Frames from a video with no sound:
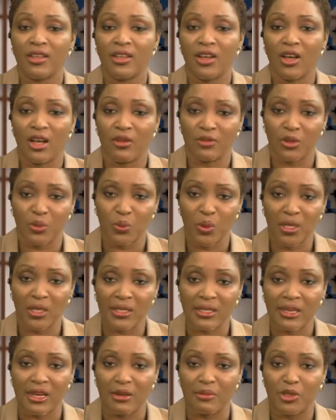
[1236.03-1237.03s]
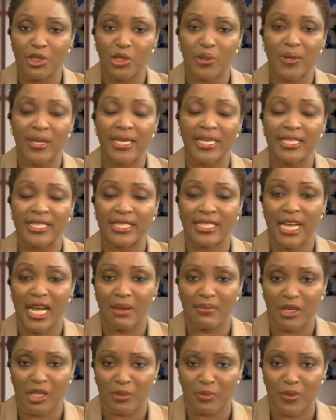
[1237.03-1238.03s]
of the World Cup during his
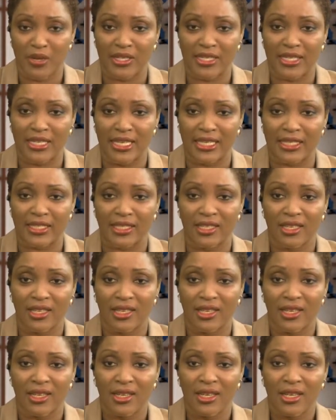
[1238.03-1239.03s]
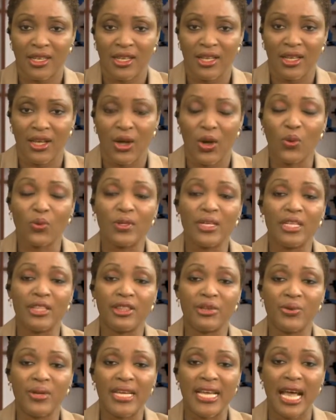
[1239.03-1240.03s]
time as president. Only
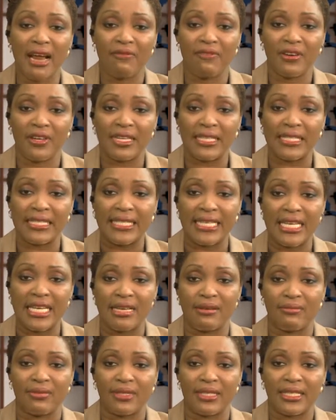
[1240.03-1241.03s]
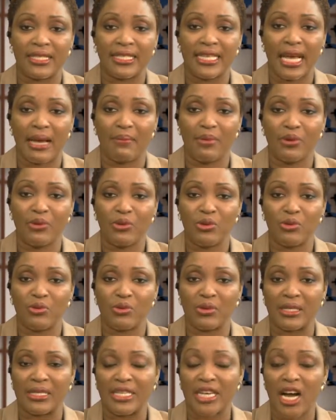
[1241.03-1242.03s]
3 African teams,
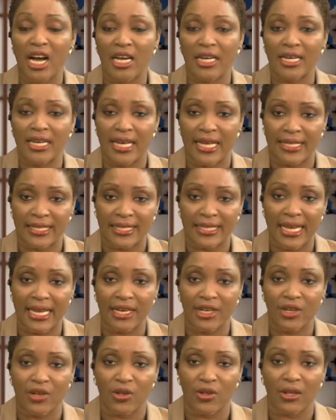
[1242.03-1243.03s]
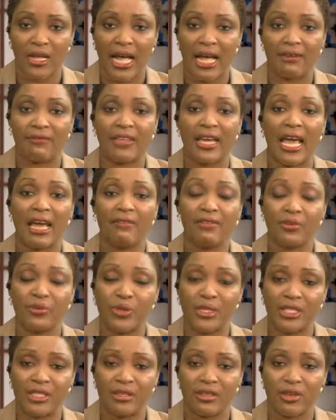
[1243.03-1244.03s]
Cameroon, Ghana and Senegal, have ever
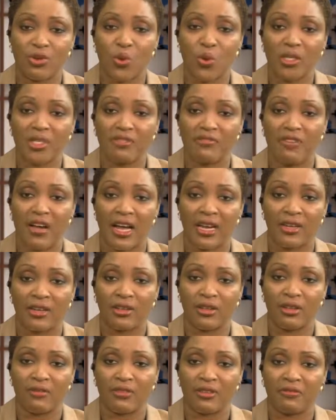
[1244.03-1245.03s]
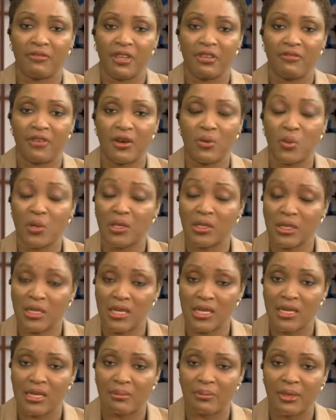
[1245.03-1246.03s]
reached the quarterfinal of the FIFA World
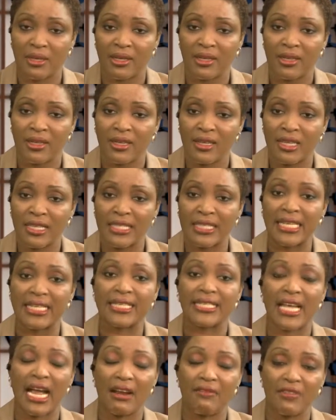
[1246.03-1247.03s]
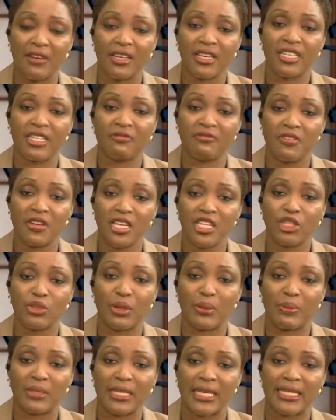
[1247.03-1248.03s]
Cup since Africa's first
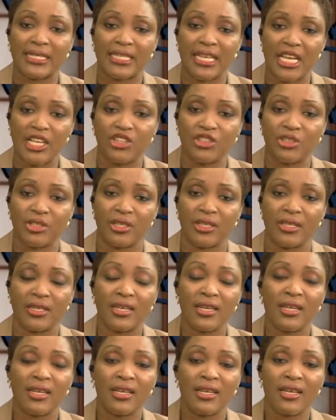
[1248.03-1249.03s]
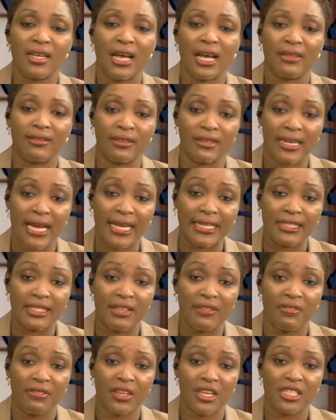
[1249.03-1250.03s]
representation at the
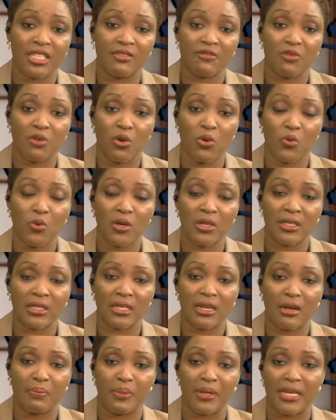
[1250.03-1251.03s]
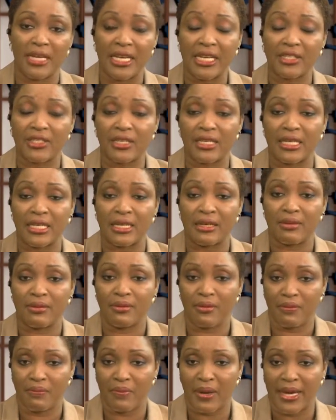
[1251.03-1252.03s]
1934 World Cup in Italy
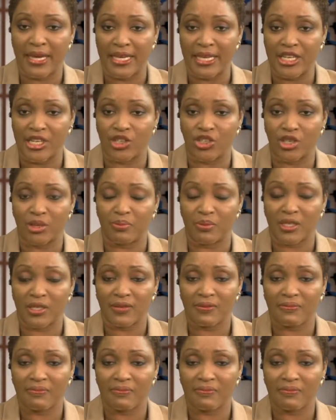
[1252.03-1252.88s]
by Egypt.